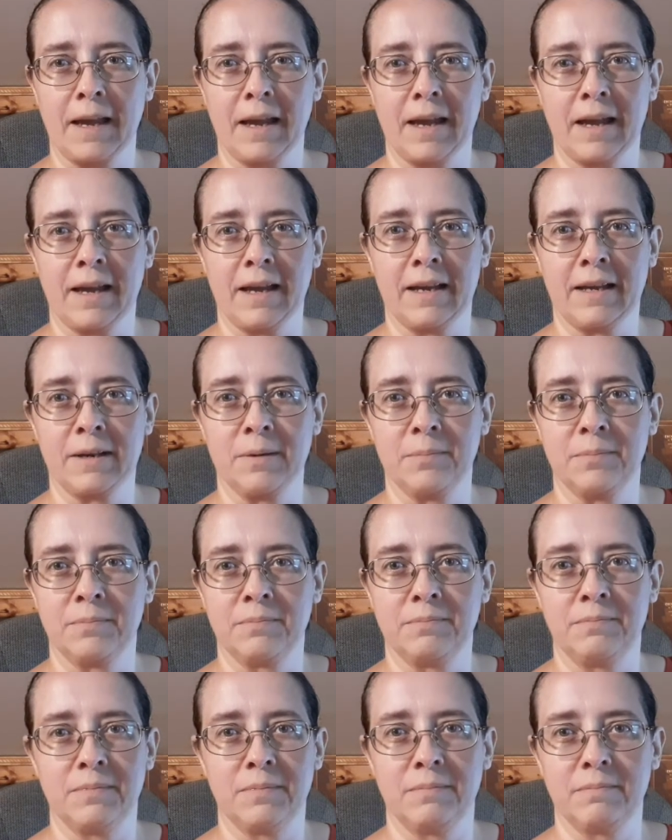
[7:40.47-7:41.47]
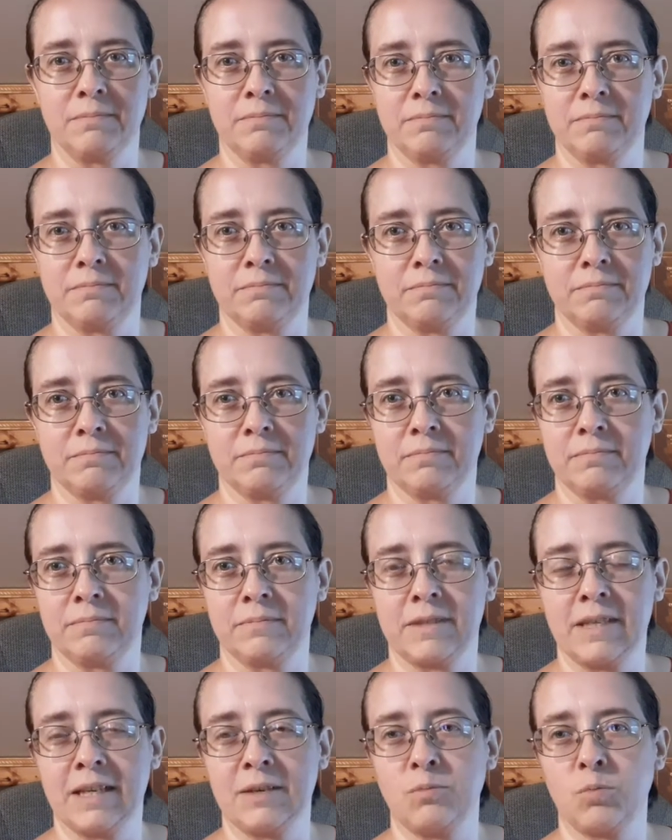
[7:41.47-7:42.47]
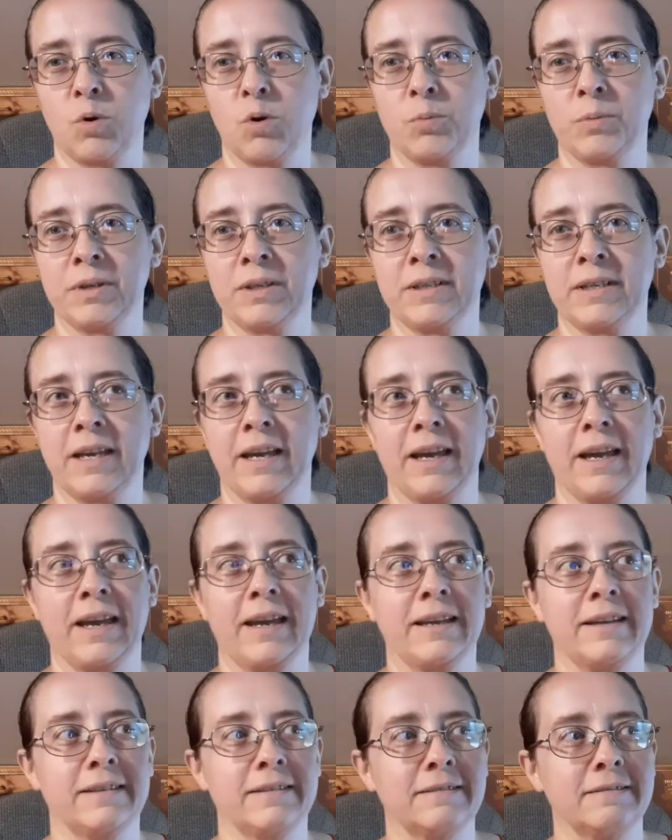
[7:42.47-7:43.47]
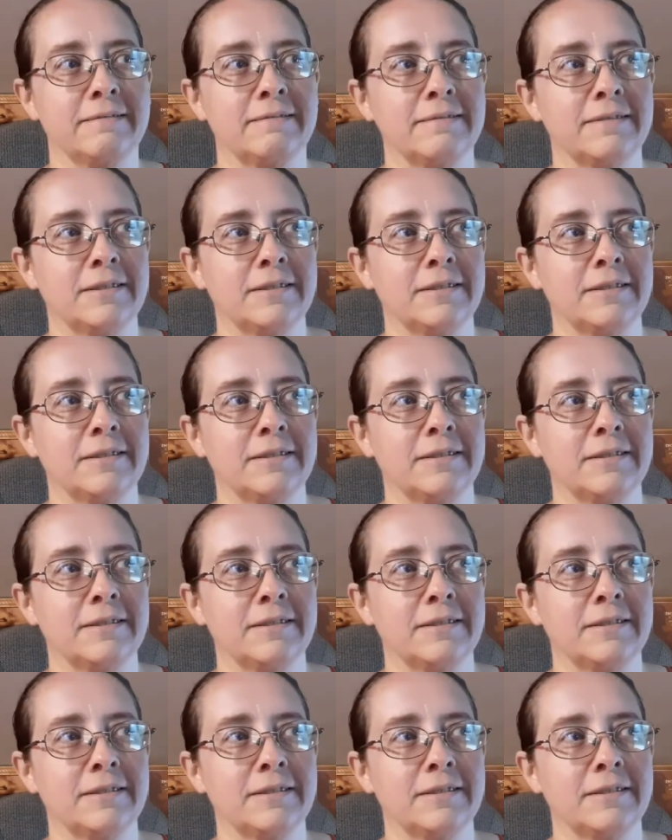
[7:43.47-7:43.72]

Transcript: and a dead woman, and